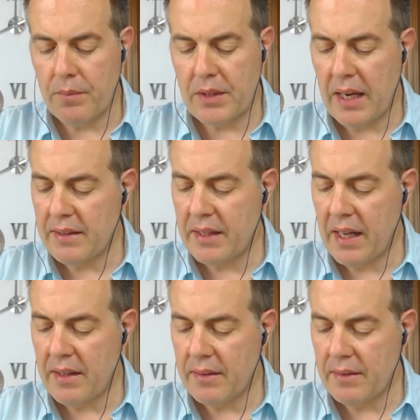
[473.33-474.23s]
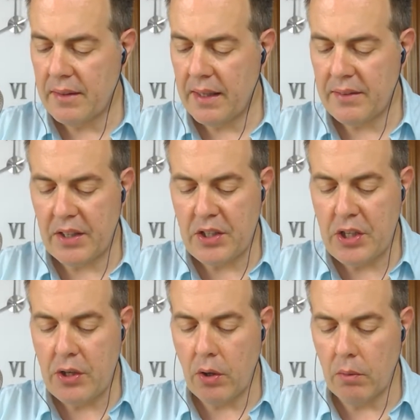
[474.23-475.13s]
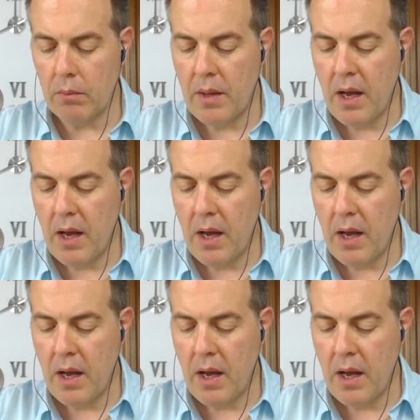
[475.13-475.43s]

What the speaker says: the genome